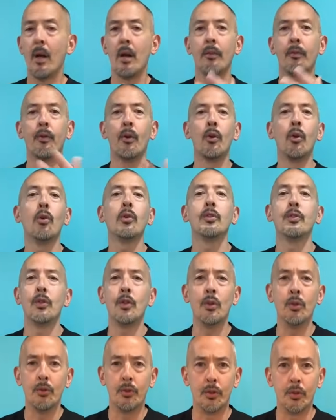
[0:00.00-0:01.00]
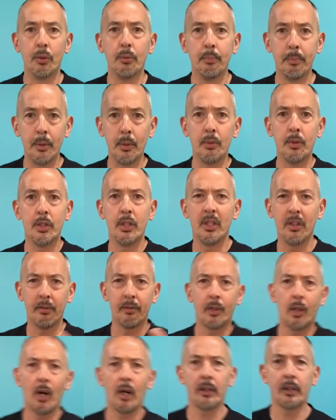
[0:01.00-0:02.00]
for those of you who do BUG and have
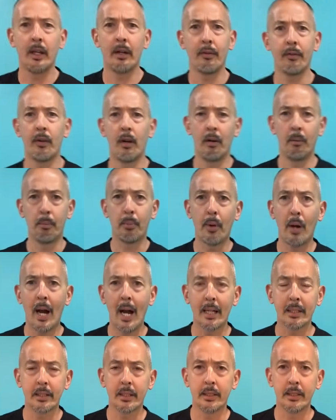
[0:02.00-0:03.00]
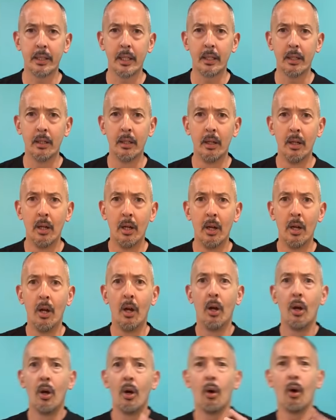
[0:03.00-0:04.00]
gotten that far and practice it,
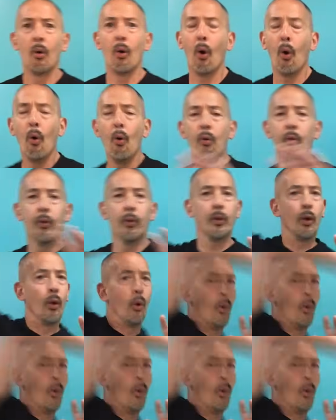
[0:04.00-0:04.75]
over the